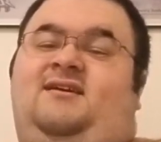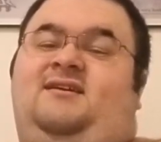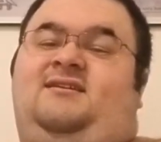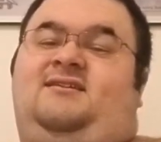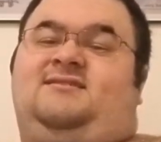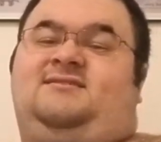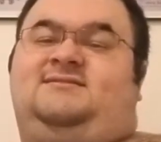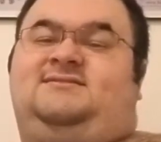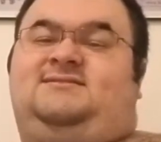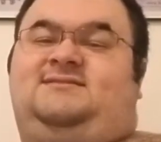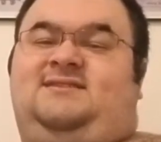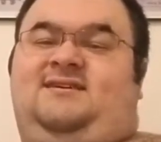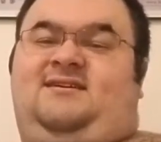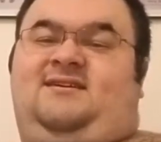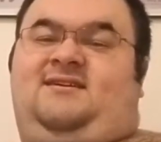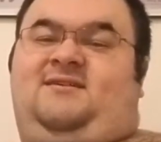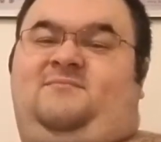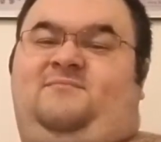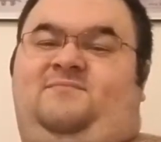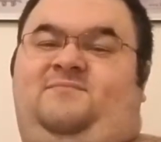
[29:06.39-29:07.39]
because
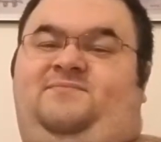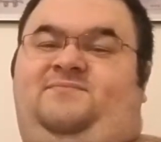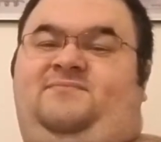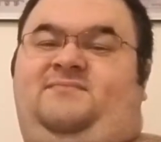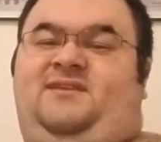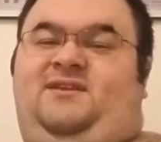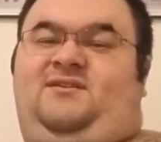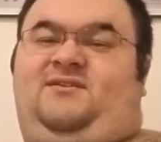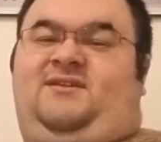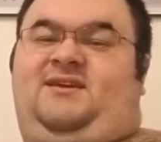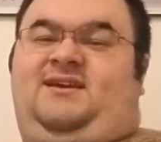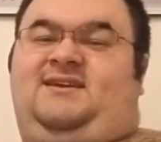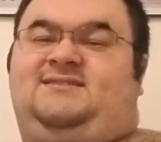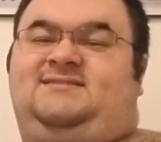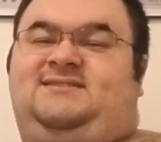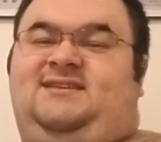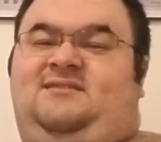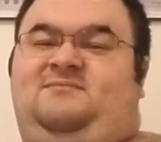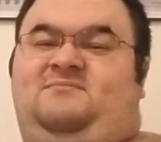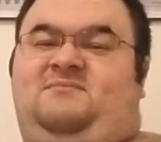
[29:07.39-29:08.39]
like I
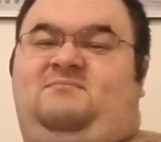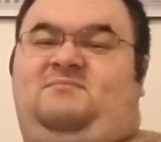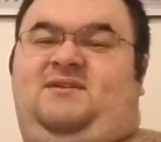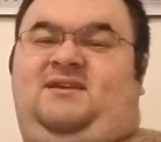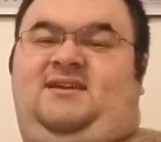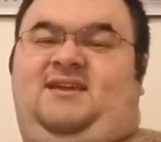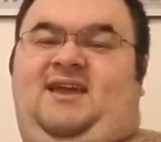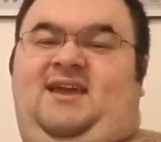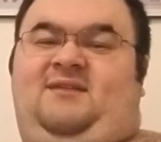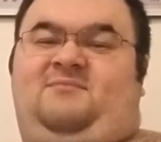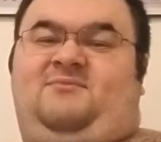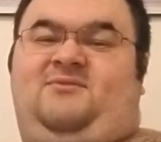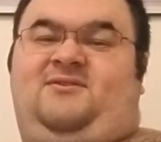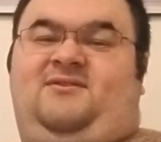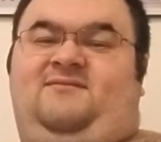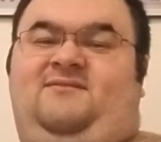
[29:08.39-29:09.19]
said, I'm a big gamer.